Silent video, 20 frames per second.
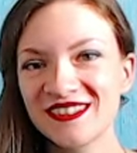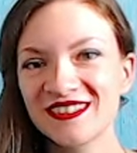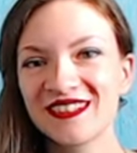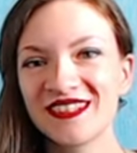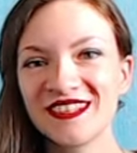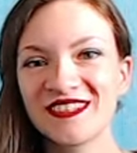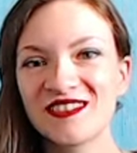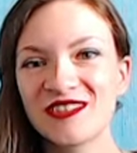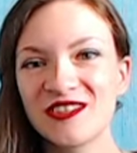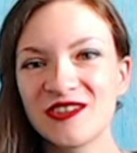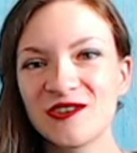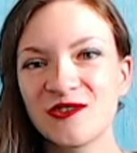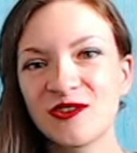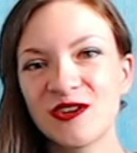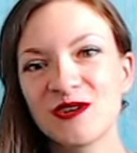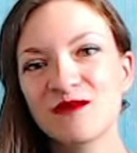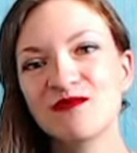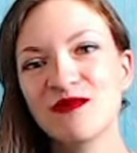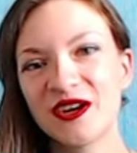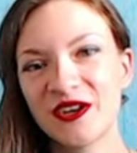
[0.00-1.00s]
in
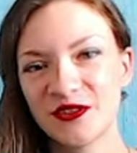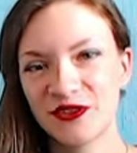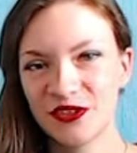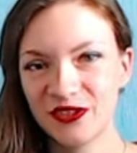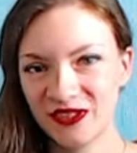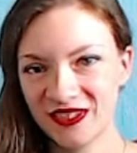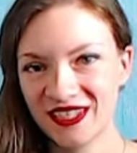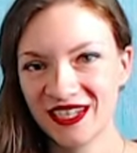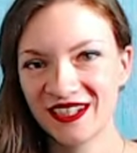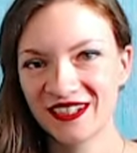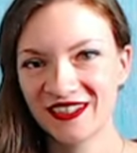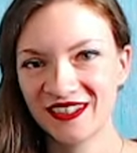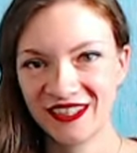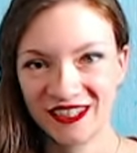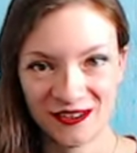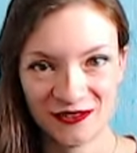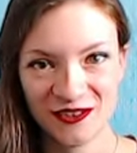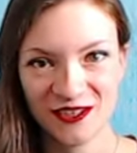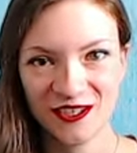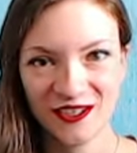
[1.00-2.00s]
your mother tongue?
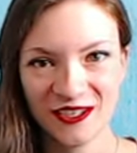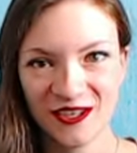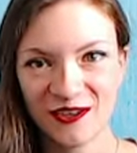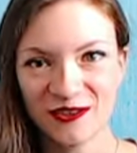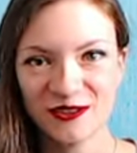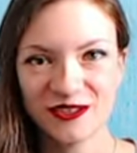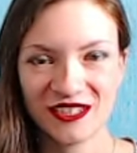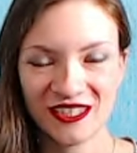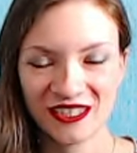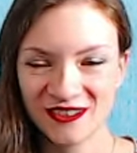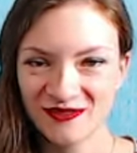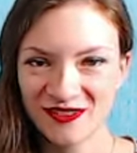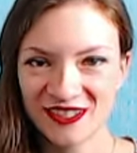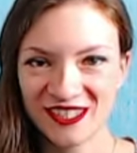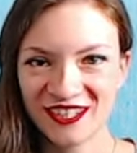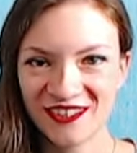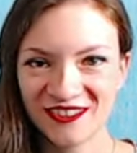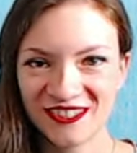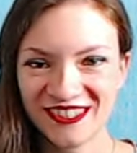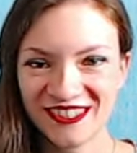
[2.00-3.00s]
If you know, let me
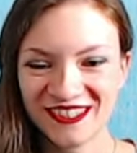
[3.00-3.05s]
know.